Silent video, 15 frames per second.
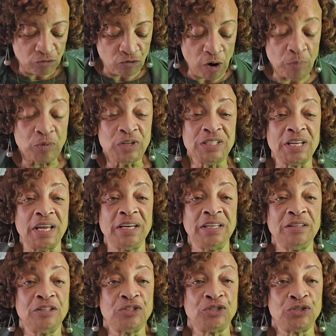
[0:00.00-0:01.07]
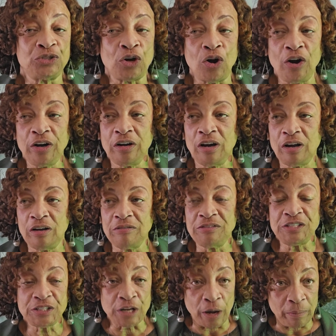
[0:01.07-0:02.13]
representing the start of
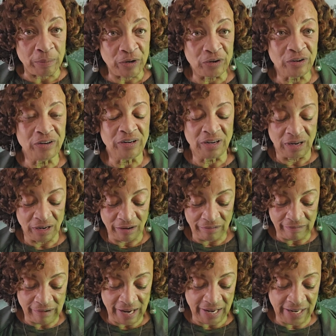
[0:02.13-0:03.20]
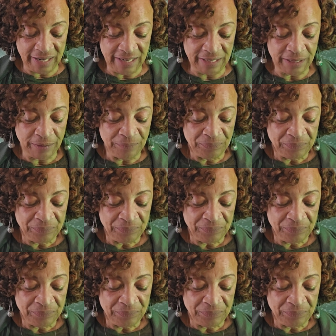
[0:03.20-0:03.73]
summer, right?